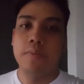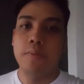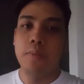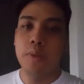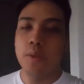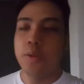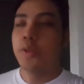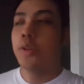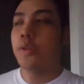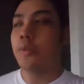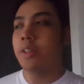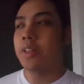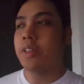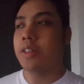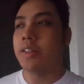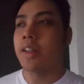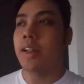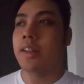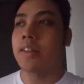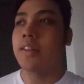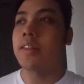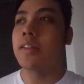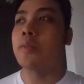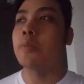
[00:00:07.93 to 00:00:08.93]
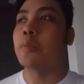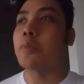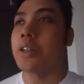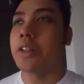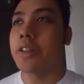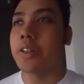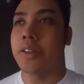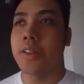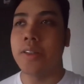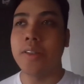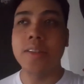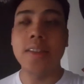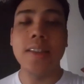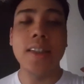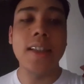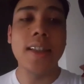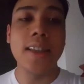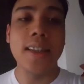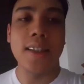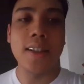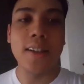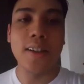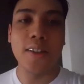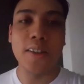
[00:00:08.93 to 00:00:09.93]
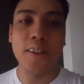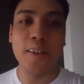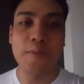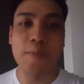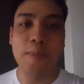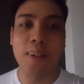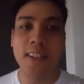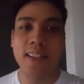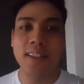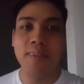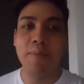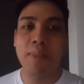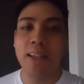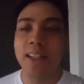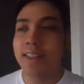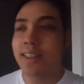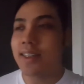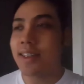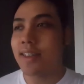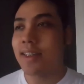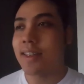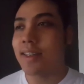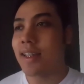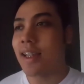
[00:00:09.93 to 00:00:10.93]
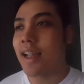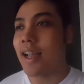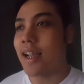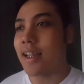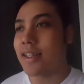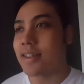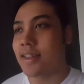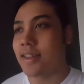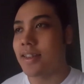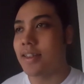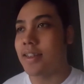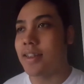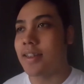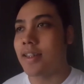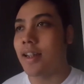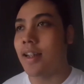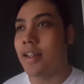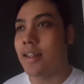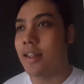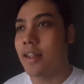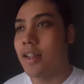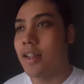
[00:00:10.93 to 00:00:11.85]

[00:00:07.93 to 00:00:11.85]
But no, it's not the numbers you see on your mathematics class. It's not